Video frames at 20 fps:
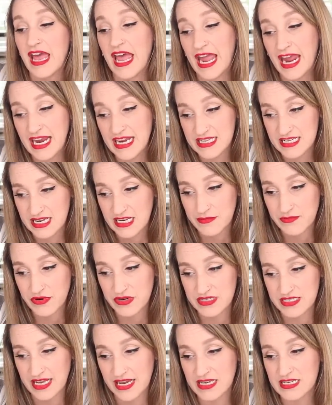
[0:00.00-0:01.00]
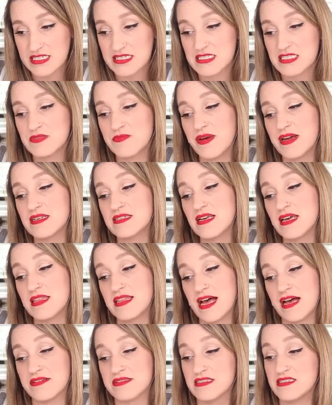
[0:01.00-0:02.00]
18% spent
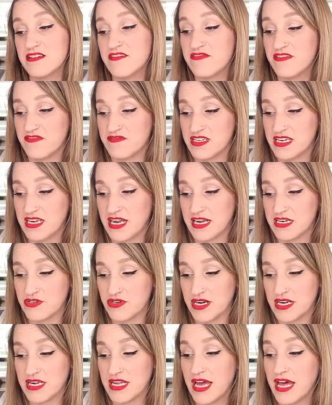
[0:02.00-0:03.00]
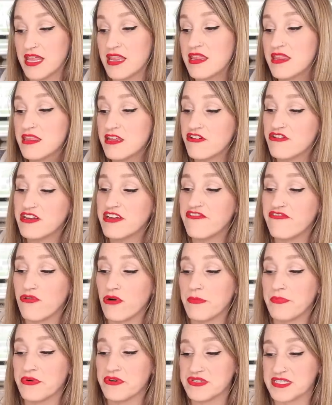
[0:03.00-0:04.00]
1000 to 1500 and
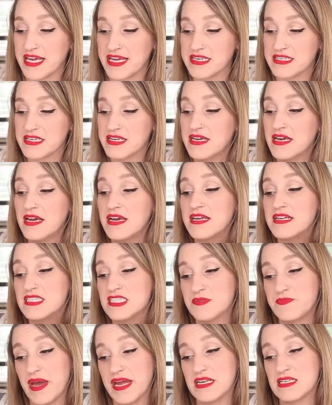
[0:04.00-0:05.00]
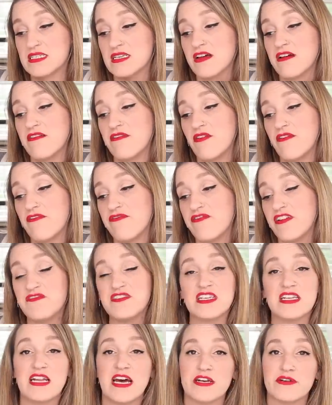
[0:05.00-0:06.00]
34% spent
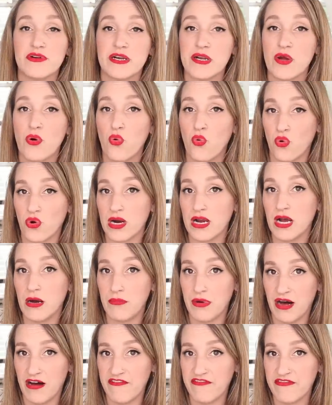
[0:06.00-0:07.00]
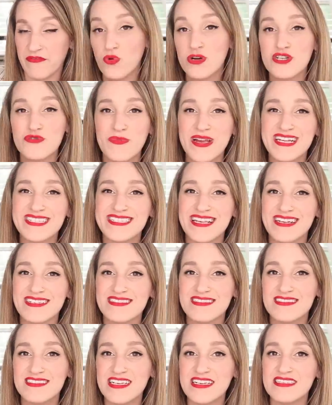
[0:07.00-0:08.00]
1500 or above, which means that
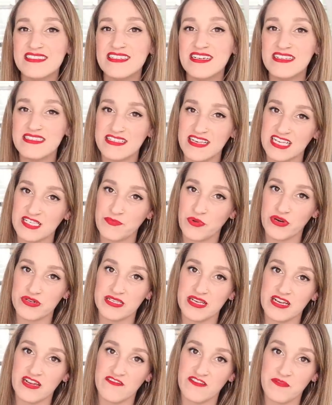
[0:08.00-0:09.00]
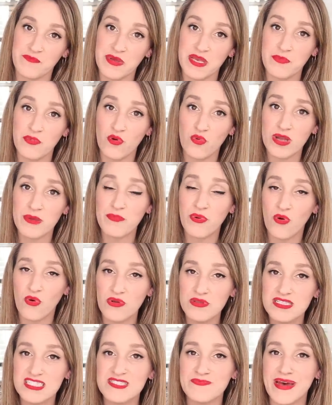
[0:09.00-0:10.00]
66% of the people we
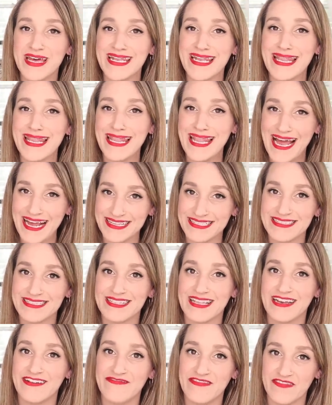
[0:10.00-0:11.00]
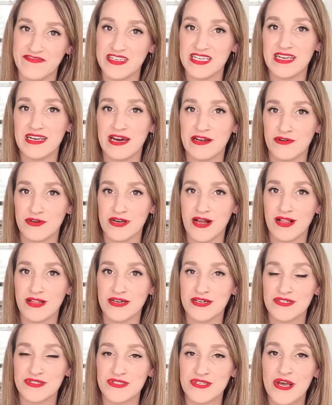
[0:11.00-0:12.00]
polled spent less than
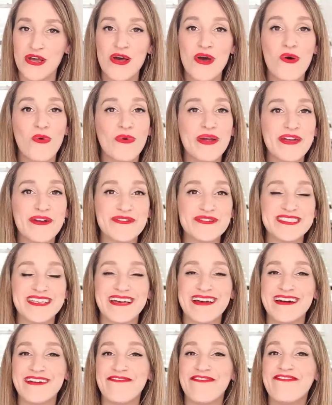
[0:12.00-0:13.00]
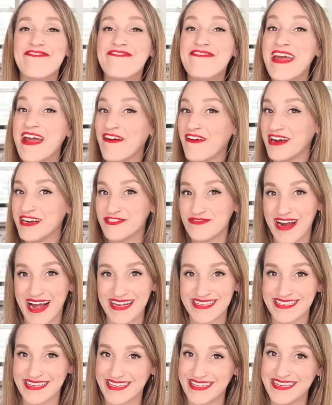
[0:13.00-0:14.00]
$1,500. We are seeing a very
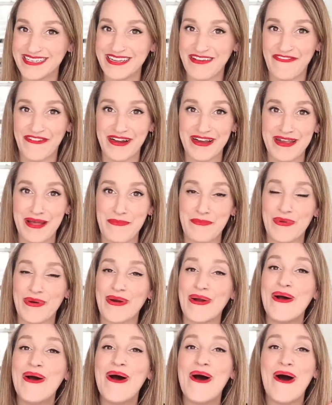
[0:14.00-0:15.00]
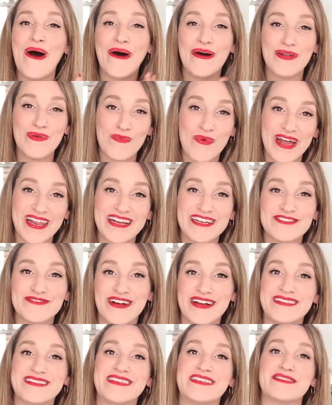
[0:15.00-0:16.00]
drastically different number on wedding
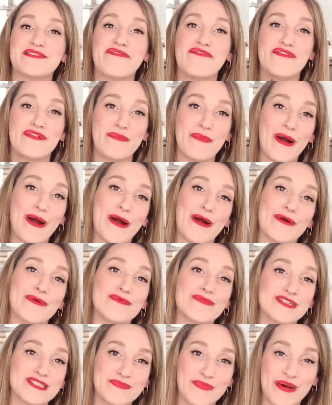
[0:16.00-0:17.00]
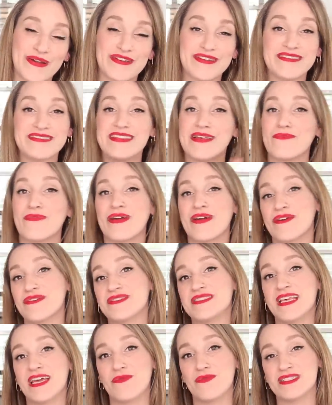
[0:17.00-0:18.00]
dresses from our respondents than we are
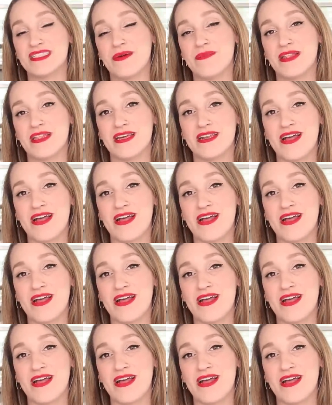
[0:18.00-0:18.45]
seeing with some of the